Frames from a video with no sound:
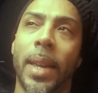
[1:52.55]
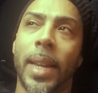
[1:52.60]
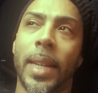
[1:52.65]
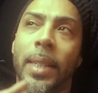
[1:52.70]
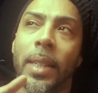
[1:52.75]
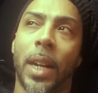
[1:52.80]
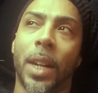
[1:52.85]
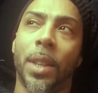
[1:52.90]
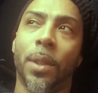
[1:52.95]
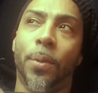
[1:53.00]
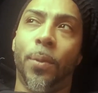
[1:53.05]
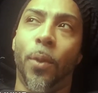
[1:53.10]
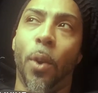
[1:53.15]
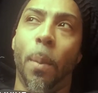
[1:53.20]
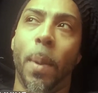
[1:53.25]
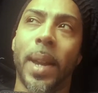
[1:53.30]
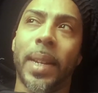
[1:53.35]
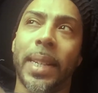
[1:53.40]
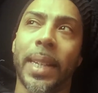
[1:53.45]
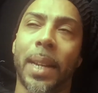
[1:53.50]
There's other
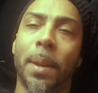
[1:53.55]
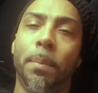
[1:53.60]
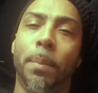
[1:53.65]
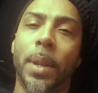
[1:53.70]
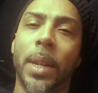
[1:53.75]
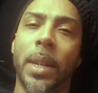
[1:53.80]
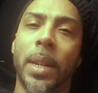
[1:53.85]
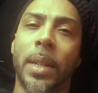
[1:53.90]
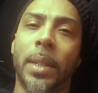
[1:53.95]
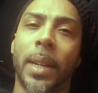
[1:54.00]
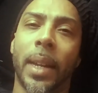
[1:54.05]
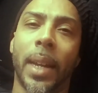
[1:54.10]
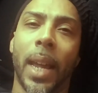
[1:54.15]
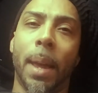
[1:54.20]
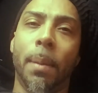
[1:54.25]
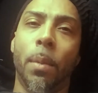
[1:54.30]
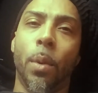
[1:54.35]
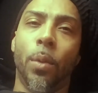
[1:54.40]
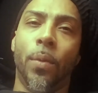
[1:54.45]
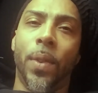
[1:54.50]
formats it can be in, like
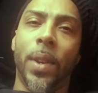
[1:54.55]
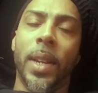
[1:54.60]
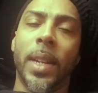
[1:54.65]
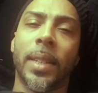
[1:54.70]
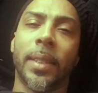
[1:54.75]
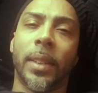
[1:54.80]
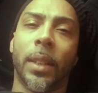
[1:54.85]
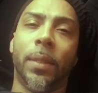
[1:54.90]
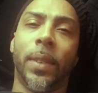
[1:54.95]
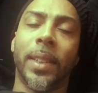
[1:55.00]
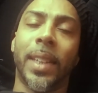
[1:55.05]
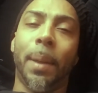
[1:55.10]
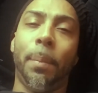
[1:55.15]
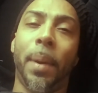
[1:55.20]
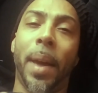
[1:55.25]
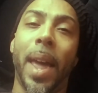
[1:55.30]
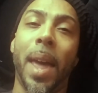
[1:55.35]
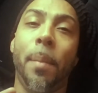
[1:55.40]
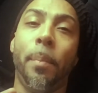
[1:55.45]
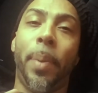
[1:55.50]
MOV and stuff like that,
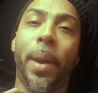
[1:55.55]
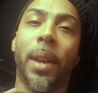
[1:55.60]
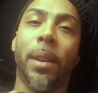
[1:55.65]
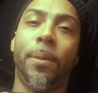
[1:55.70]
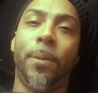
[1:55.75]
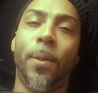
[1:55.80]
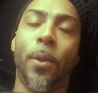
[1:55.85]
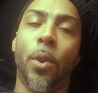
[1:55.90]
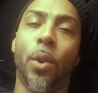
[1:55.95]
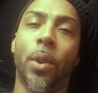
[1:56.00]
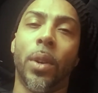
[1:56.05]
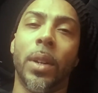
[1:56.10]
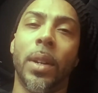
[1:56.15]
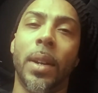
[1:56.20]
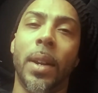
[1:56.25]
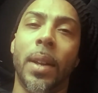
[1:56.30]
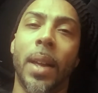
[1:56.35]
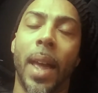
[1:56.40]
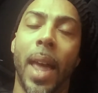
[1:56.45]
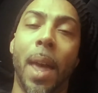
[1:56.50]
but
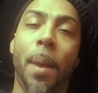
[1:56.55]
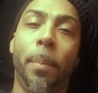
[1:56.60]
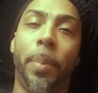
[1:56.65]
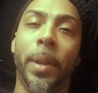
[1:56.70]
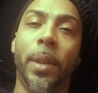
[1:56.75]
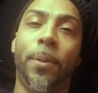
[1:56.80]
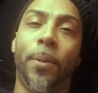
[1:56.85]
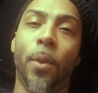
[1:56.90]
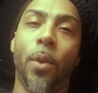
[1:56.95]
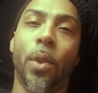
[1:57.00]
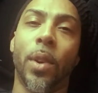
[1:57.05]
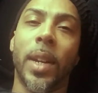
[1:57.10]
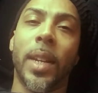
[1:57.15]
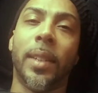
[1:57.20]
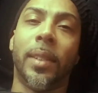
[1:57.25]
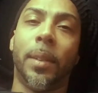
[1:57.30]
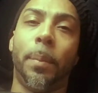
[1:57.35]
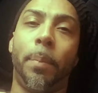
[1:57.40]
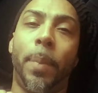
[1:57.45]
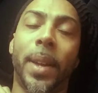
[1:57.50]
MP4
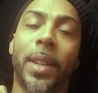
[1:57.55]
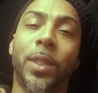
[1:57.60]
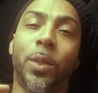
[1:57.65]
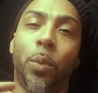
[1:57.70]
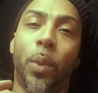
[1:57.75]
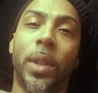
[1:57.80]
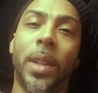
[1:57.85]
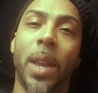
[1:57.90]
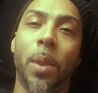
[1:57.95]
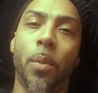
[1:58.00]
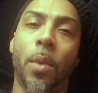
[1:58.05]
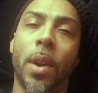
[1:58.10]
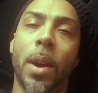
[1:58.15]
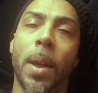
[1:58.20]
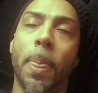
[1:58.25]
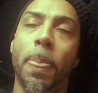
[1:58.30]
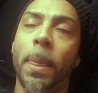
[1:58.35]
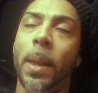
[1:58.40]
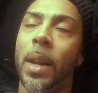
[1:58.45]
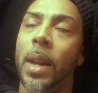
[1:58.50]
is the best one they want.
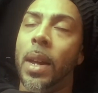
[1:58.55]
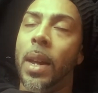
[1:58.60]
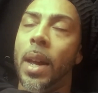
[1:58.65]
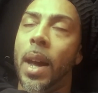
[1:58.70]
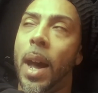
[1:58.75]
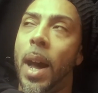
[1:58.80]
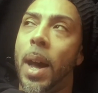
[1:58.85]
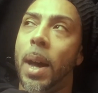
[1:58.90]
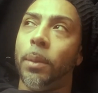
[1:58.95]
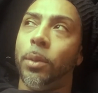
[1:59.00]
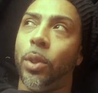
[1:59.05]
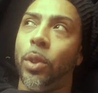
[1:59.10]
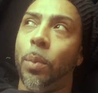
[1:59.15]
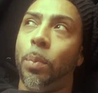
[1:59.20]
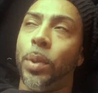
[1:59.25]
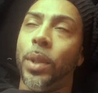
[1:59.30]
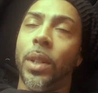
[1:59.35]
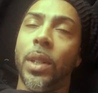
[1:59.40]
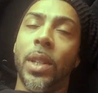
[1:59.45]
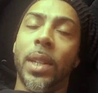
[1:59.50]
So you
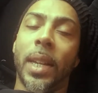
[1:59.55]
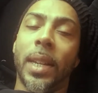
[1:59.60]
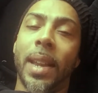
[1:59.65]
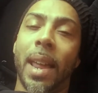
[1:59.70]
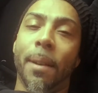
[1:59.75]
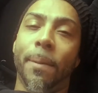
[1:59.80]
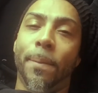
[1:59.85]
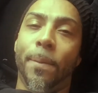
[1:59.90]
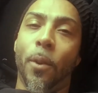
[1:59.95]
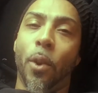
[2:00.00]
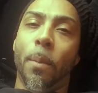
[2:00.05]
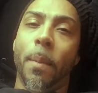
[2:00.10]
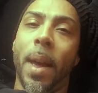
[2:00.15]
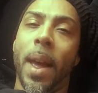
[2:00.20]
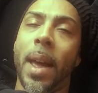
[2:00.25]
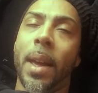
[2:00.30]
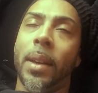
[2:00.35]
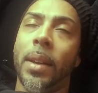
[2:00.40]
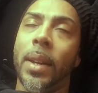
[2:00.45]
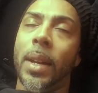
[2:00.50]
put it in that
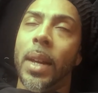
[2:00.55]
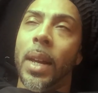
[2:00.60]
format.